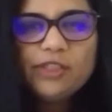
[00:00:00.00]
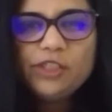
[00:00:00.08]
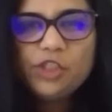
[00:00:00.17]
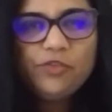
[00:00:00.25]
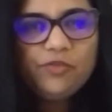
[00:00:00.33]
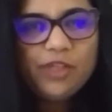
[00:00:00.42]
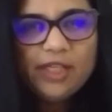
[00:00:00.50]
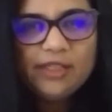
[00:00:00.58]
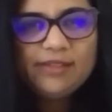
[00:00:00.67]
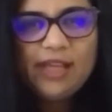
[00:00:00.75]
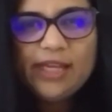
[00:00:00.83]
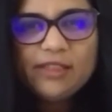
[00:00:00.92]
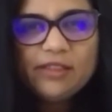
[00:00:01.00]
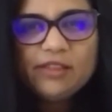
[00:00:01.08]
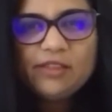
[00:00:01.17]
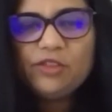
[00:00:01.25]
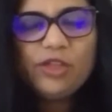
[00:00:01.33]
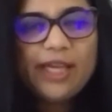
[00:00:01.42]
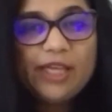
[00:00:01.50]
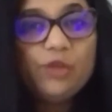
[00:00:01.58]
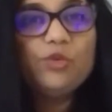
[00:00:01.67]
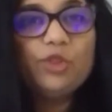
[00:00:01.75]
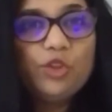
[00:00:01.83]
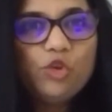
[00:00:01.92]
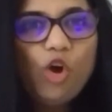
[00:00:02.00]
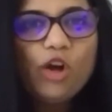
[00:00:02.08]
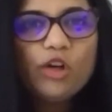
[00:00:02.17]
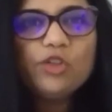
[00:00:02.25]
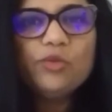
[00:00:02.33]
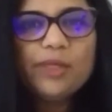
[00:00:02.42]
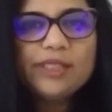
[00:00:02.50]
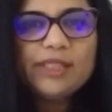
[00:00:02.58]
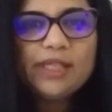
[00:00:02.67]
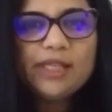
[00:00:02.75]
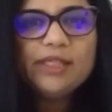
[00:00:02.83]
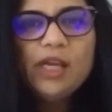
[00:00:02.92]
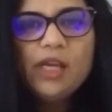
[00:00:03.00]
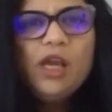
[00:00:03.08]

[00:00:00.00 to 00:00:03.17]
chief data scientists I could talk to and said,